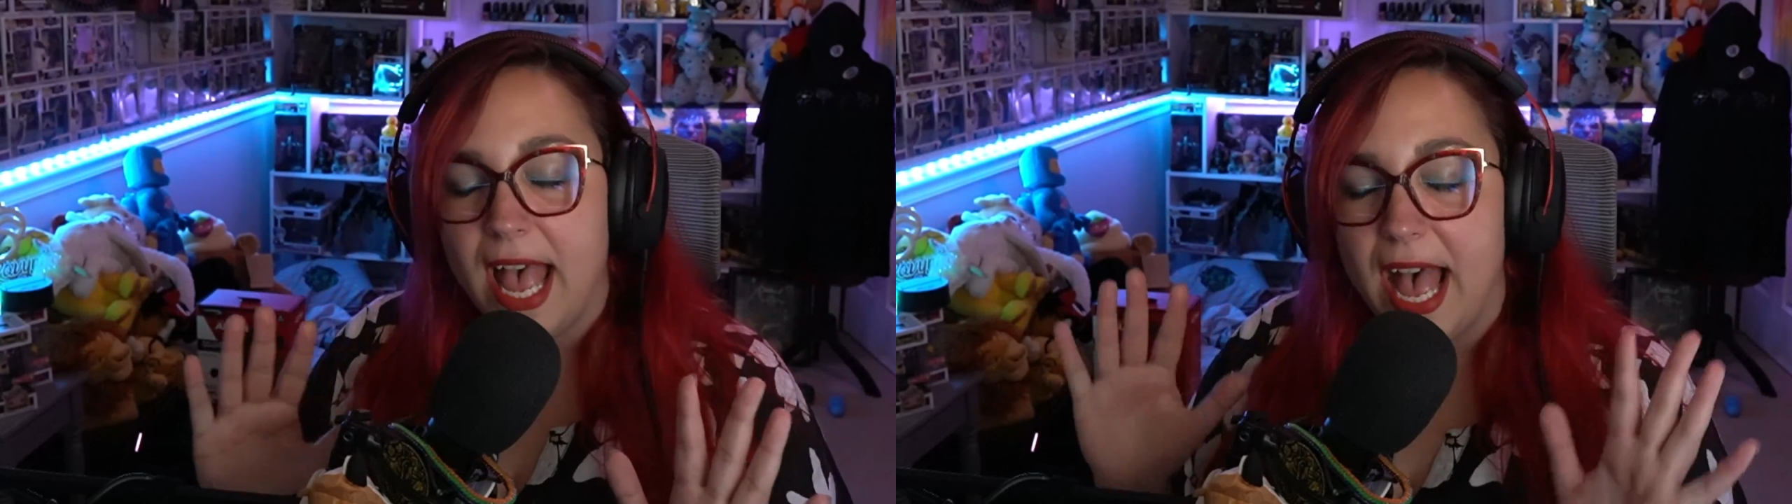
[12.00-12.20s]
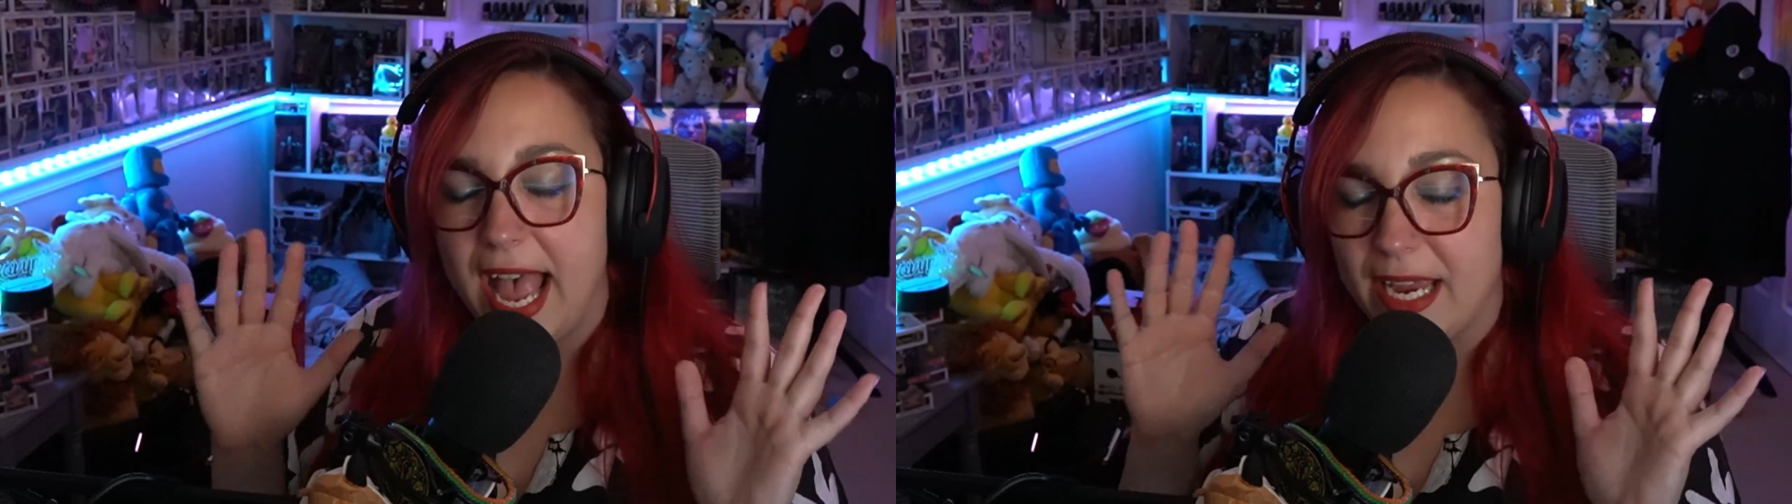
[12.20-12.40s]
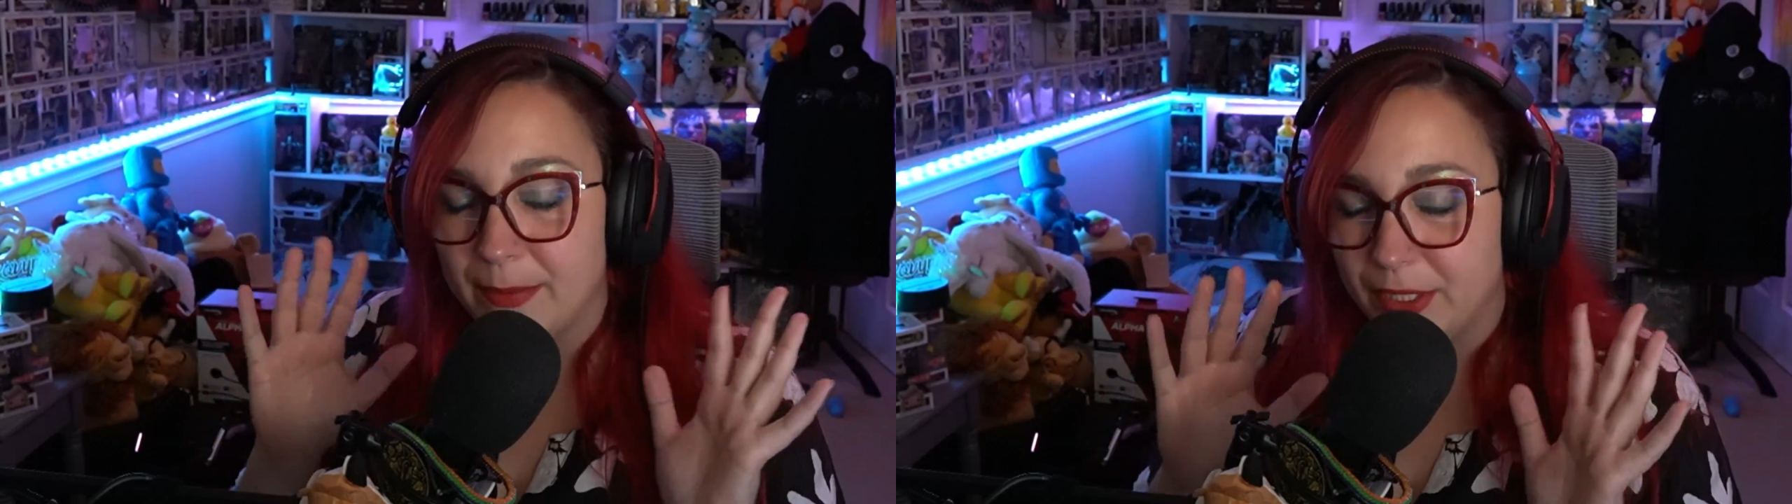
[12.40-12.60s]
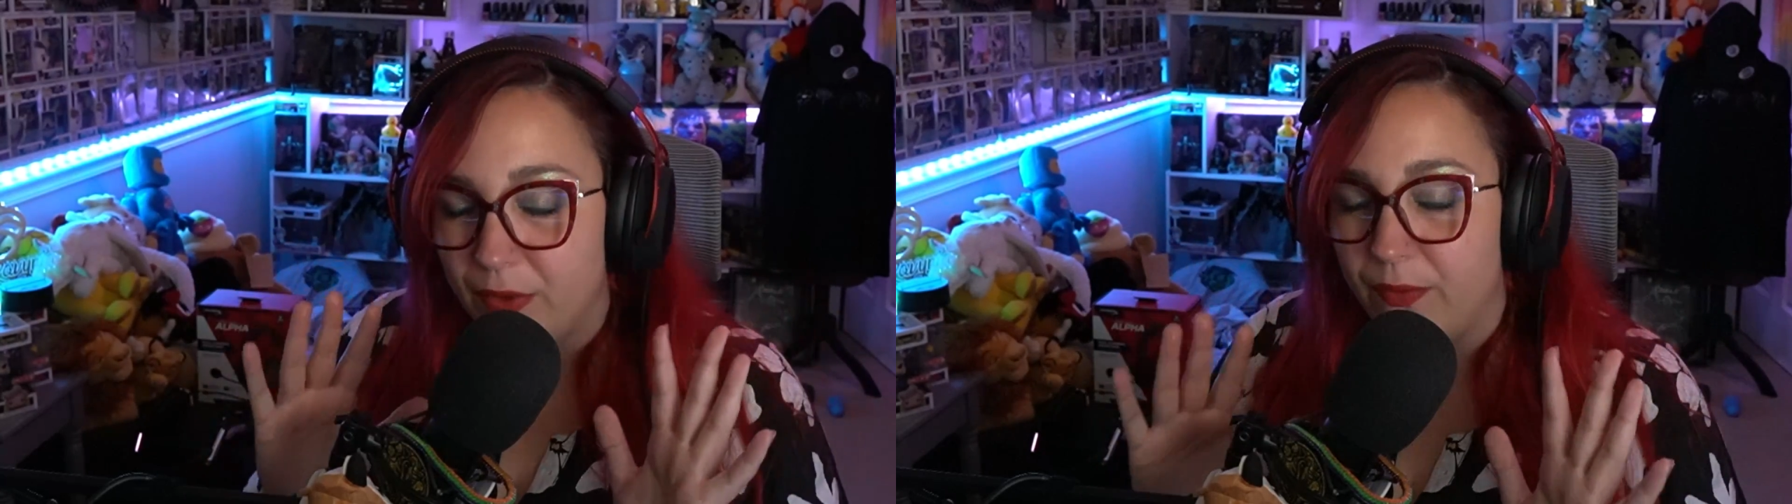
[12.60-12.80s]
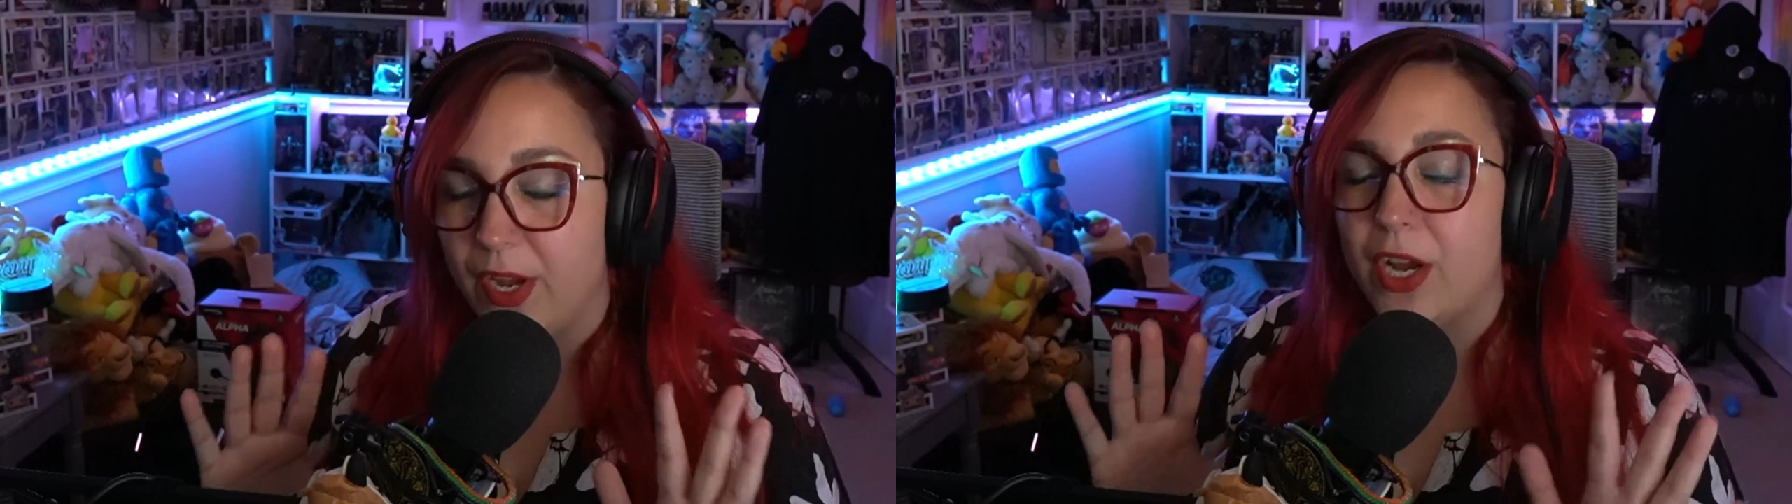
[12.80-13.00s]
I am
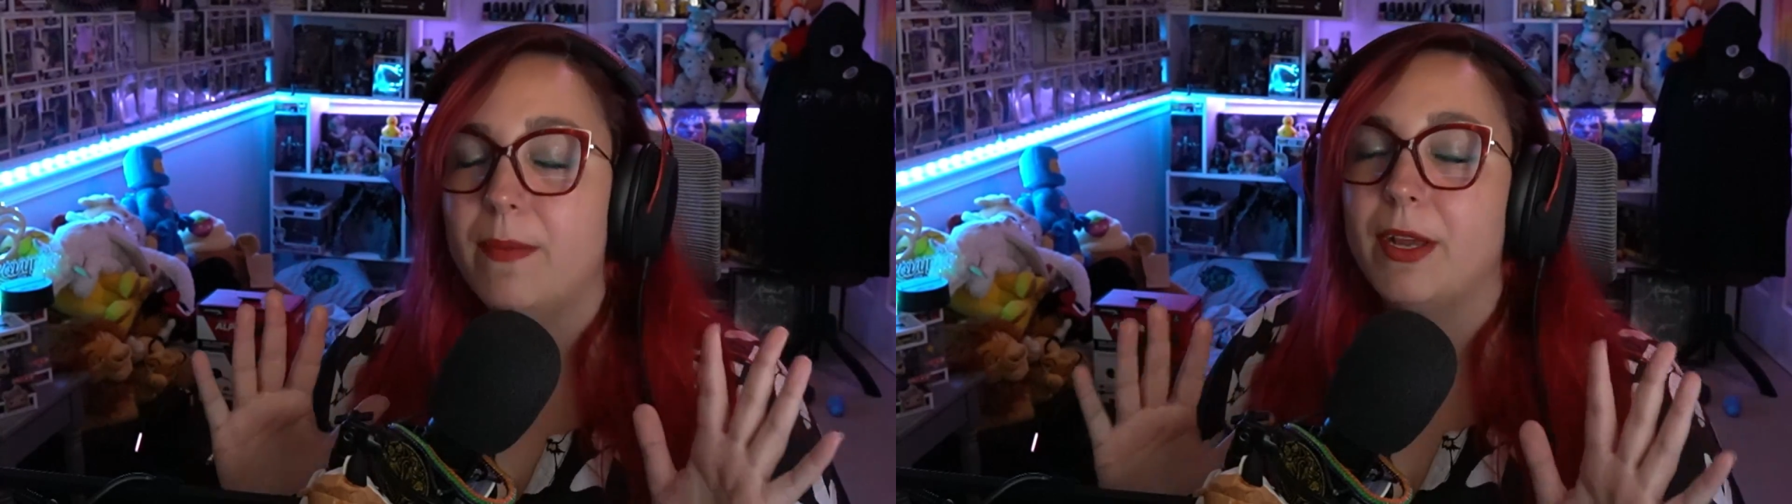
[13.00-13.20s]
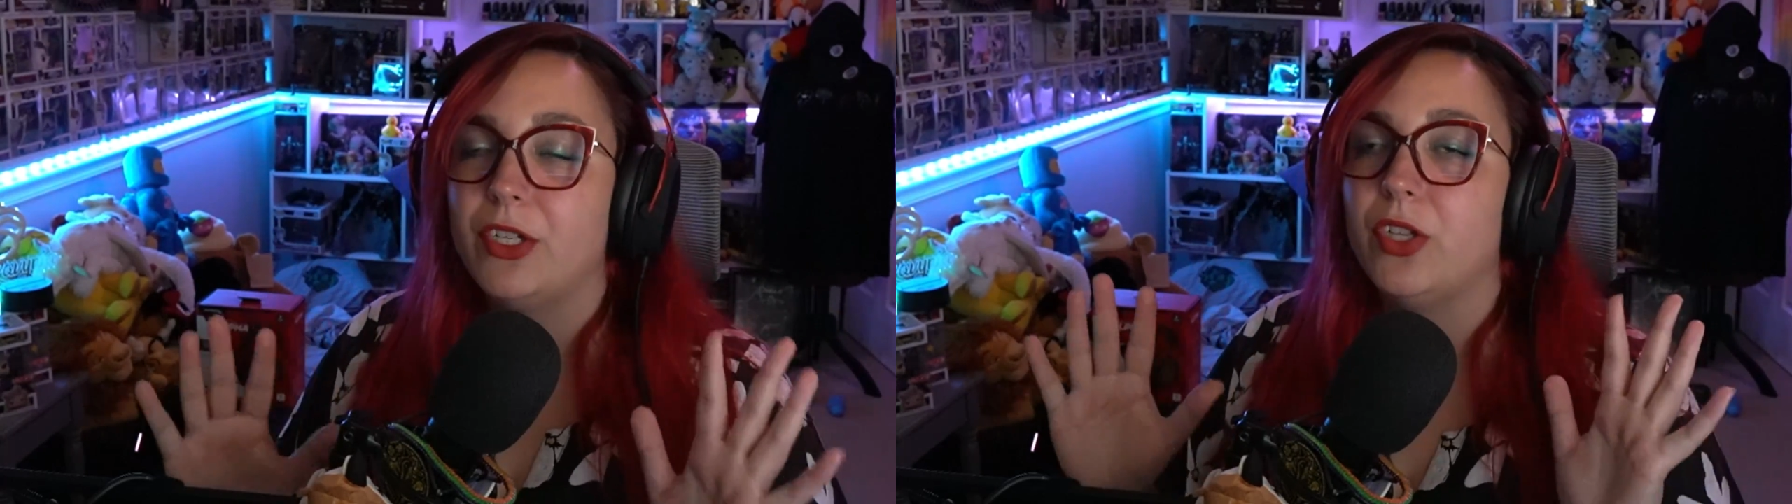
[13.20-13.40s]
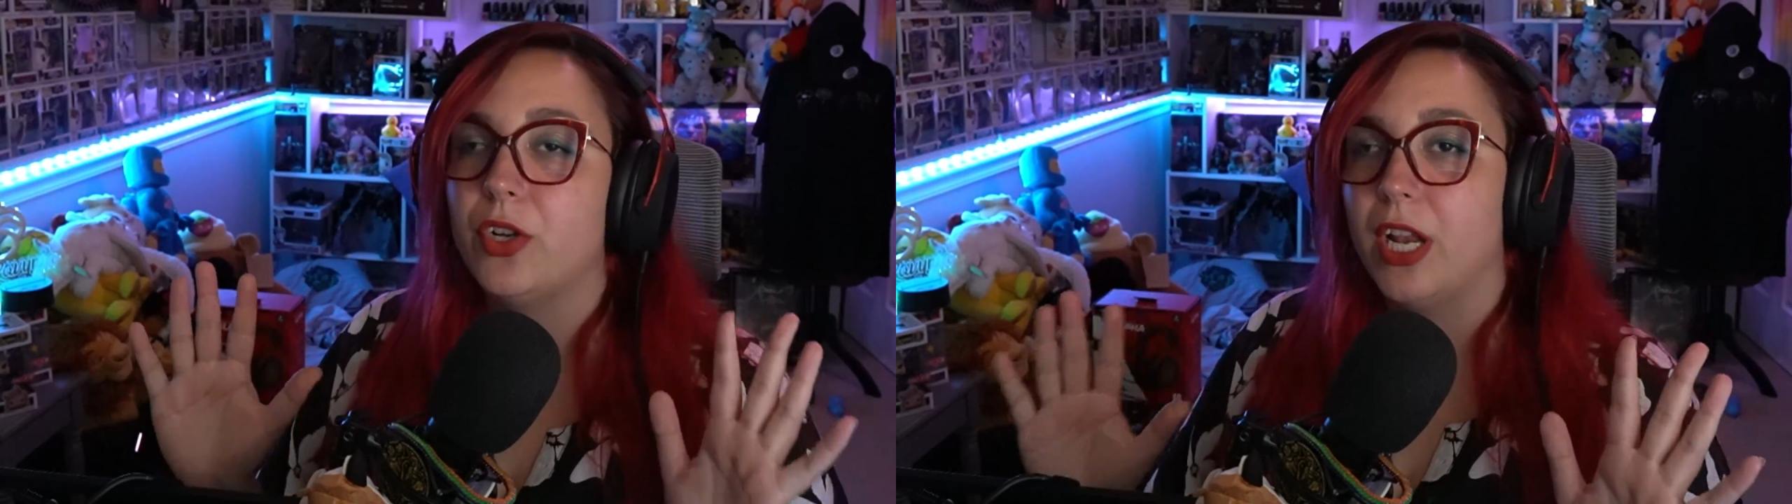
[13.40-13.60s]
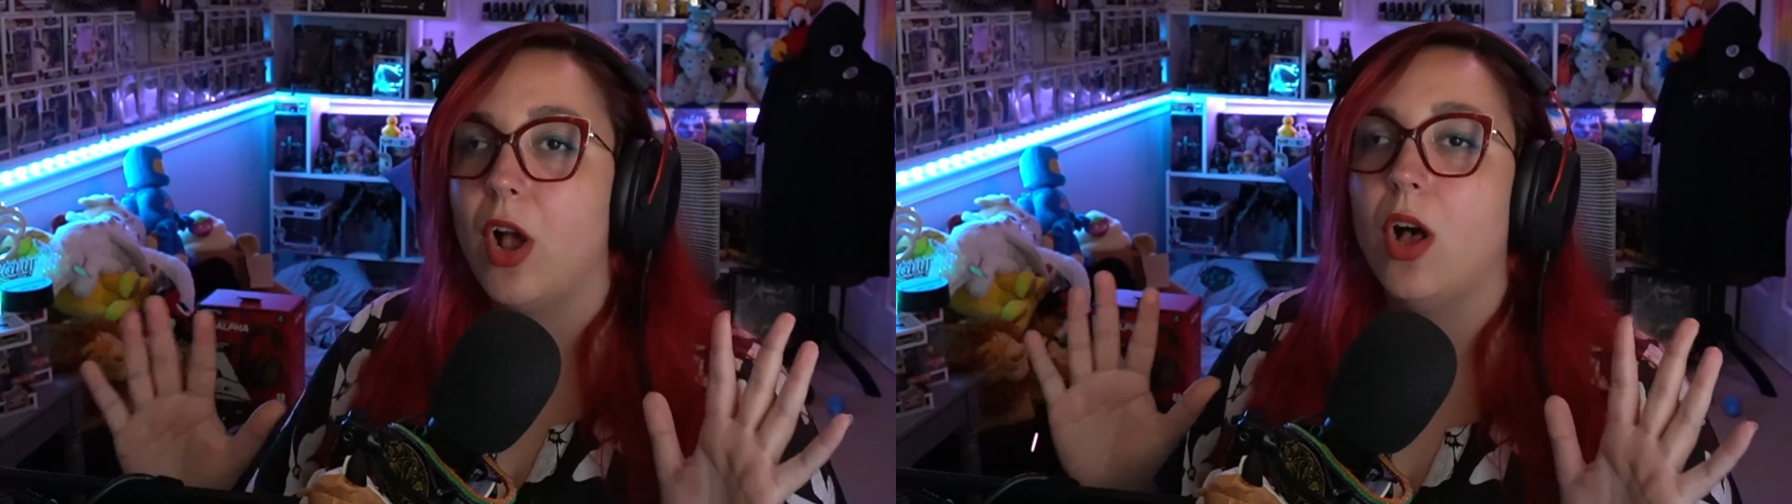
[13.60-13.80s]
still very much learning